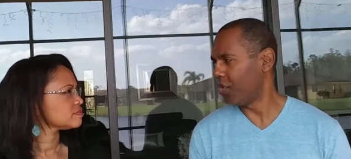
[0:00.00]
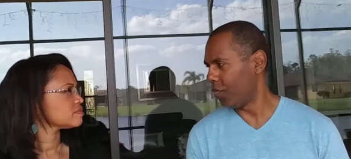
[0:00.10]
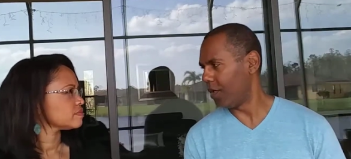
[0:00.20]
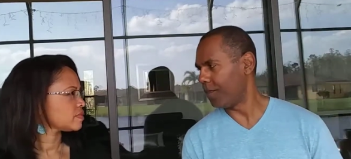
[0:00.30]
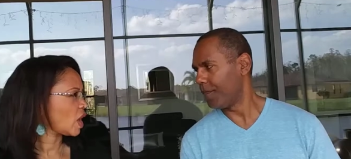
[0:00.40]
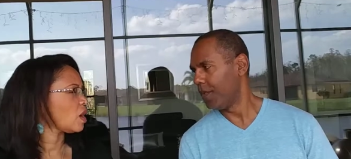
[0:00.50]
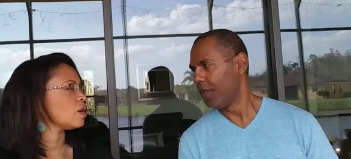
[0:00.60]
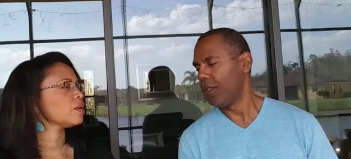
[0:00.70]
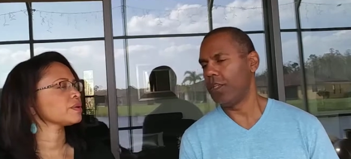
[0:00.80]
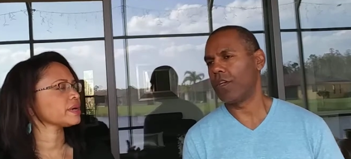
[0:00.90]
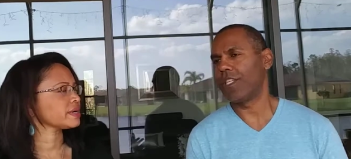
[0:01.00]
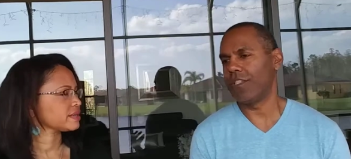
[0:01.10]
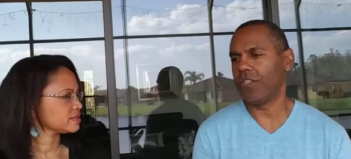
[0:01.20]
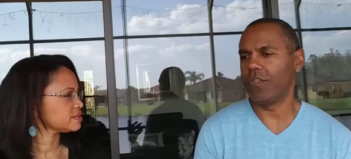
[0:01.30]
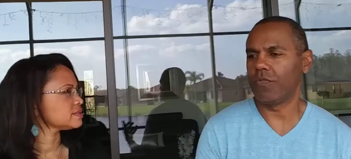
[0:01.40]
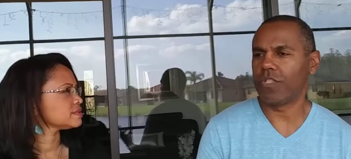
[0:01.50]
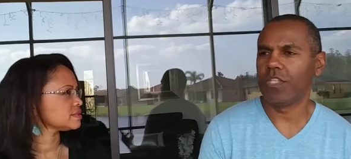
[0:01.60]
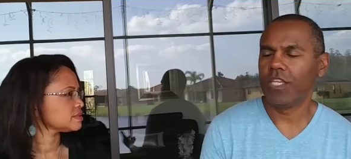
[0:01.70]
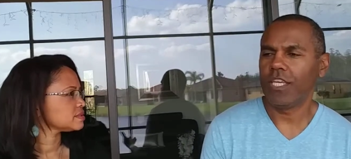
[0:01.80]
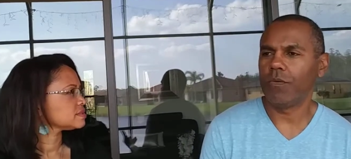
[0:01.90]
Speaker 1: doing. Okay. You know, because it was
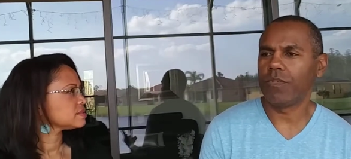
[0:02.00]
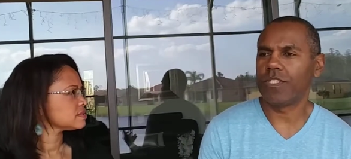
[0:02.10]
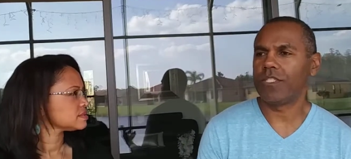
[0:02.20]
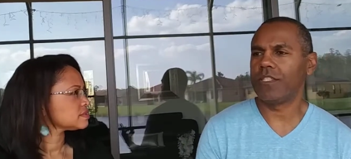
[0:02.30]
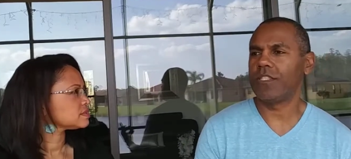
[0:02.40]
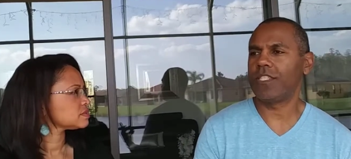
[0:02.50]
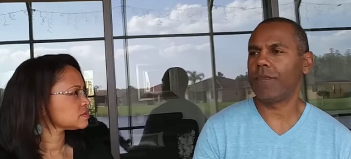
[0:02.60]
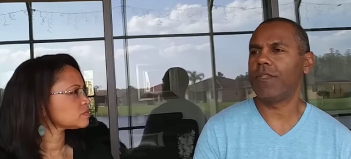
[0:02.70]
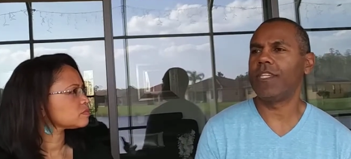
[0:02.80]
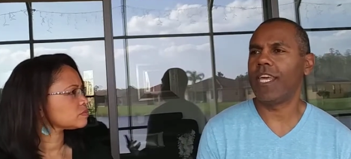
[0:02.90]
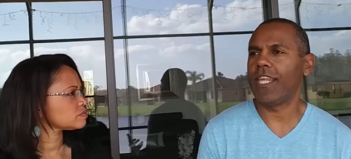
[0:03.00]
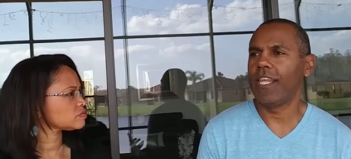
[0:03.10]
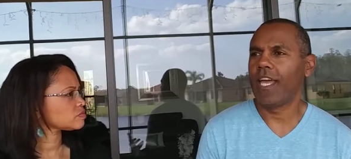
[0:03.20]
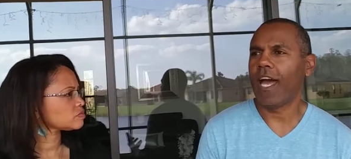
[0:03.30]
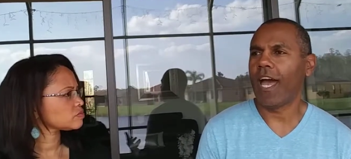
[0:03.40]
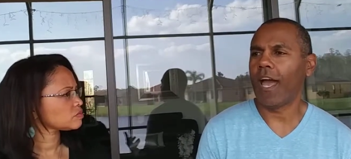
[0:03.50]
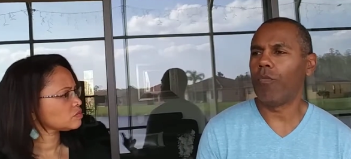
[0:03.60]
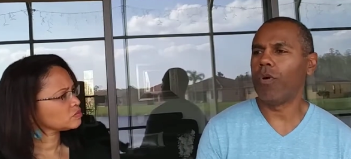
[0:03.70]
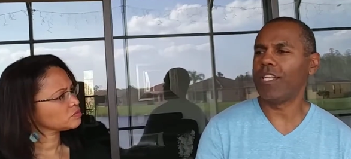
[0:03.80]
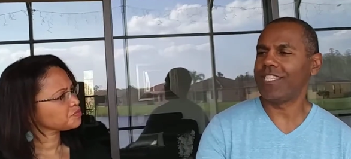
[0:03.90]
it was something that I
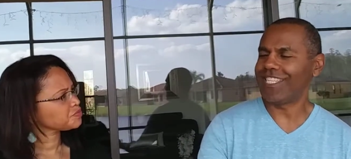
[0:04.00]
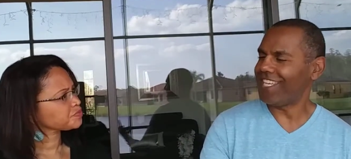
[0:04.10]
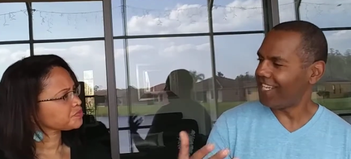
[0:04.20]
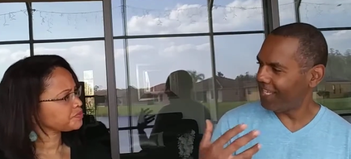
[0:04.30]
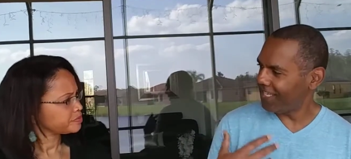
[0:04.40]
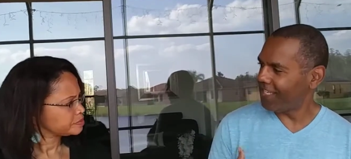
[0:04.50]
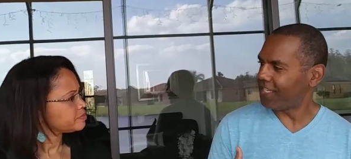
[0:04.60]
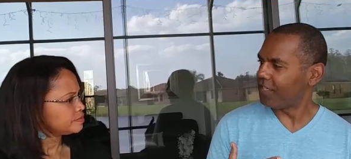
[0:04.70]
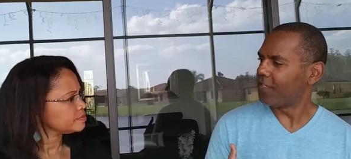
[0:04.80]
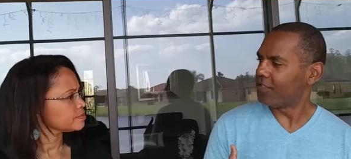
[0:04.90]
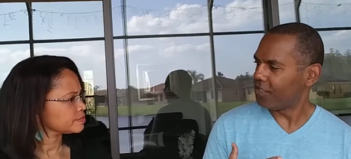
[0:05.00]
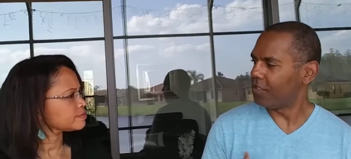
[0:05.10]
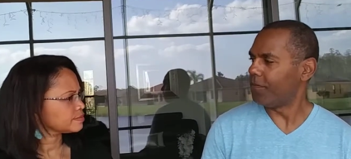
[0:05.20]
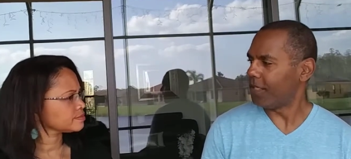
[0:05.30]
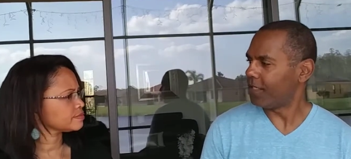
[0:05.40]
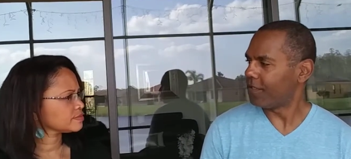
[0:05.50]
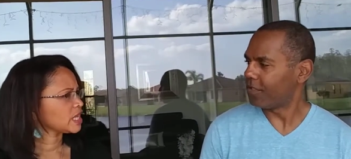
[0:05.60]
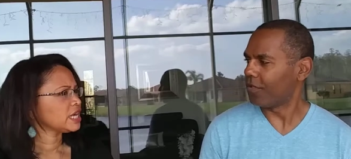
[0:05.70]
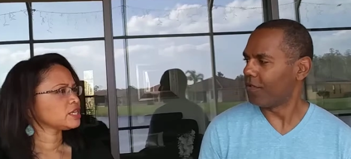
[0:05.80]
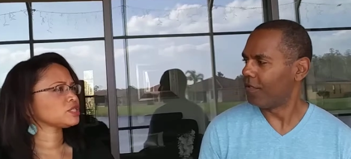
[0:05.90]
wanted to get in. To. Mm-hmm.
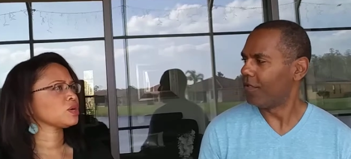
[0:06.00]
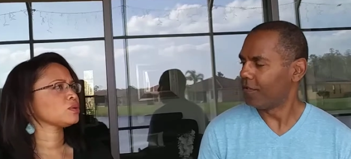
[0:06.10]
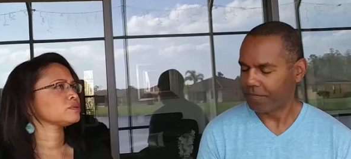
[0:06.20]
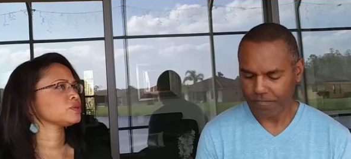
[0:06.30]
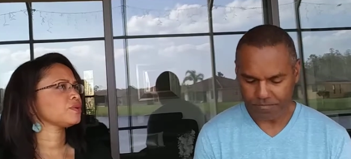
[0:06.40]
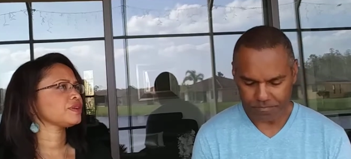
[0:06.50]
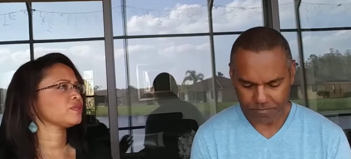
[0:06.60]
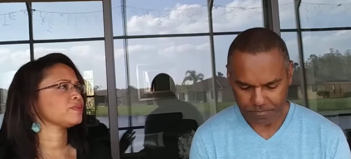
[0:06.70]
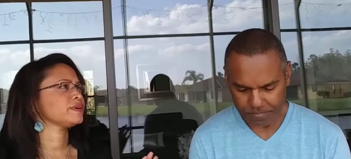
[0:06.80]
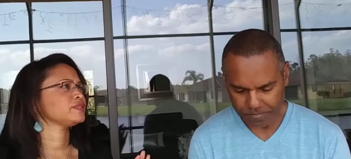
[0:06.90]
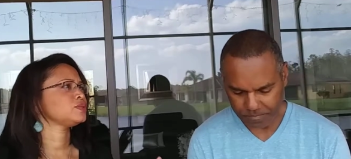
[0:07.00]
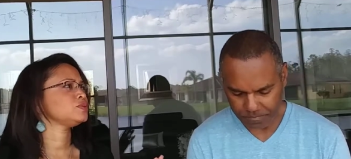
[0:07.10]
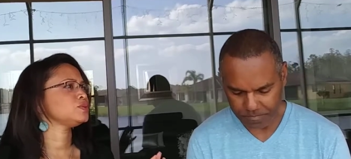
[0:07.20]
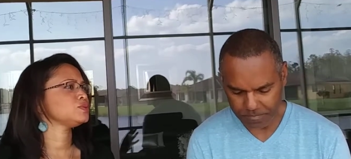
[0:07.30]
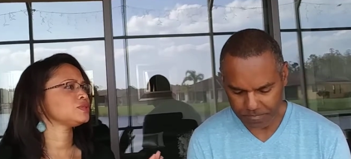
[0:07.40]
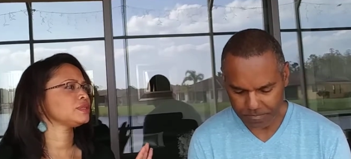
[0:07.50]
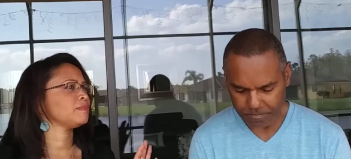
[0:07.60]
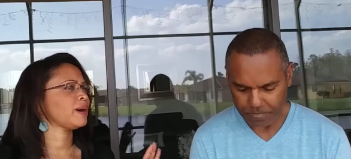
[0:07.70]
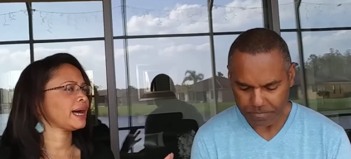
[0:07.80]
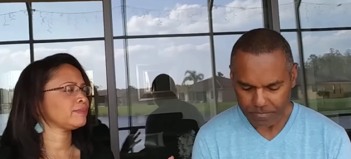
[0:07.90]
So,
Speaker 2: so, so in other words, you mm-hmm. use the
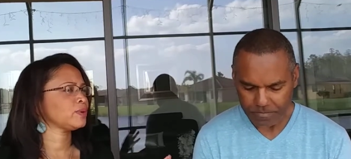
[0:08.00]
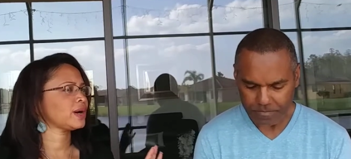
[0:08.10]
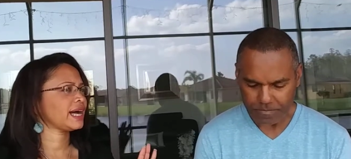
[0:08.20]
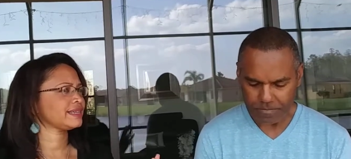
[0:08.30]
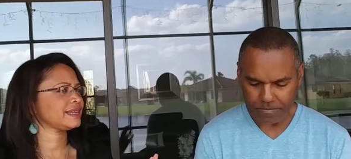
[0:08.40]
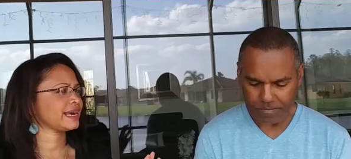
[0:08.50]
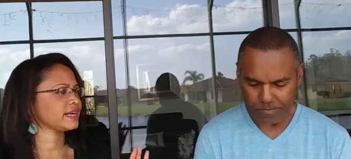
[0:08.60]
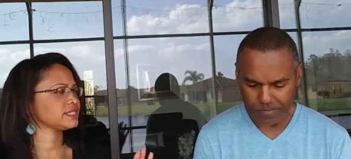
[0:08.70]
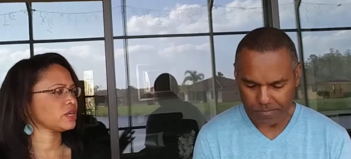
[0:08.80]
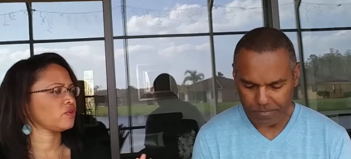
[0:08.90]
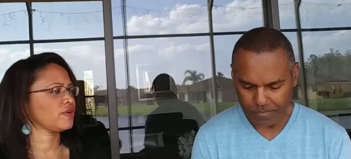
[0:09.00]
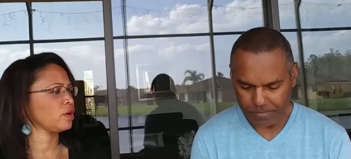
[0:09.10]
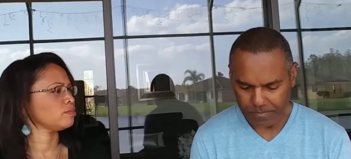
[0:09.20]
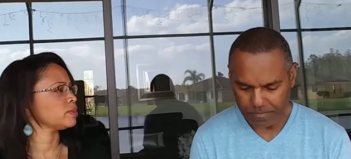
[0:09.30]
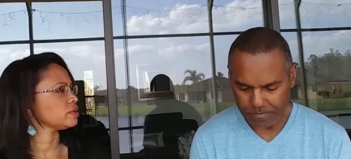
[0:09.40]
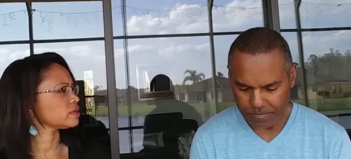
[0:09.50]
Bible kind of like a self help book.